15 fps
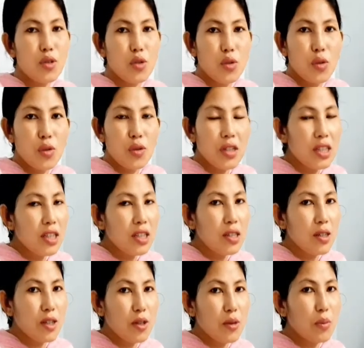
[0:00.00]
So in
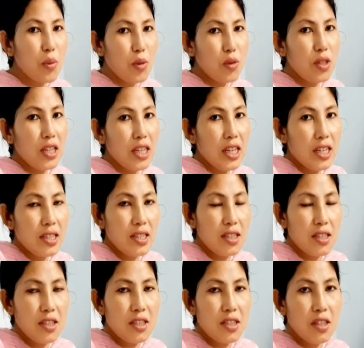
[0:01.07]
both the
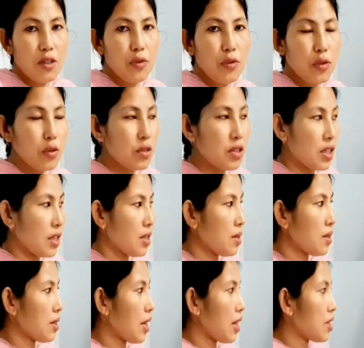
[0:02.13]
cases, if you see
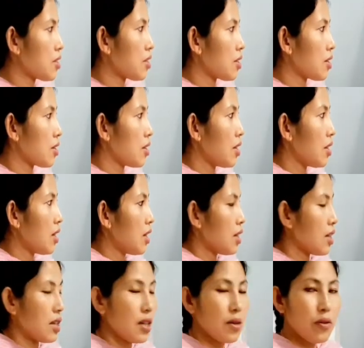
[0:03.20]
that
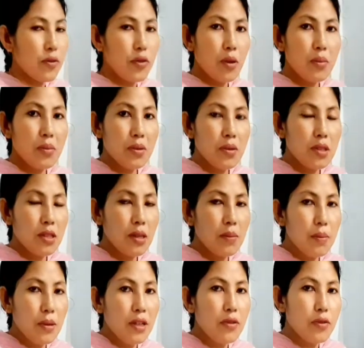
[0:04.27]

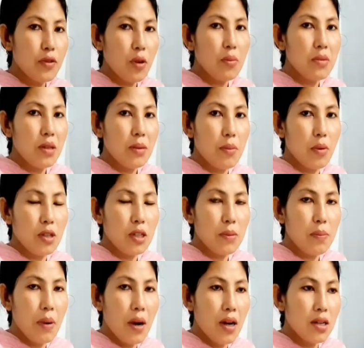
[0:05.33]
simply from the body
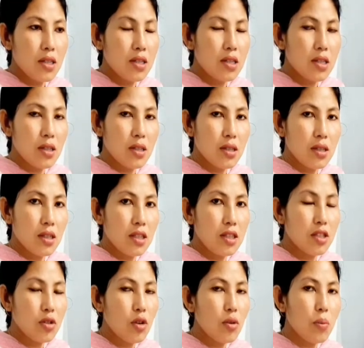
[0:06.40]
parts,
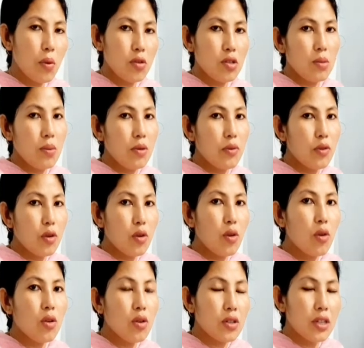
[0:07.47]
it's not possible for
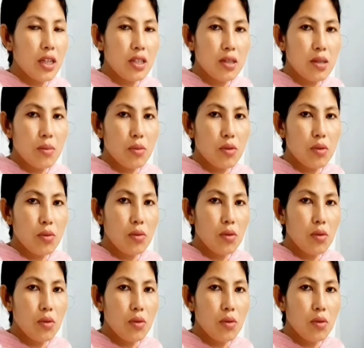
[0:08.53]
all organisms to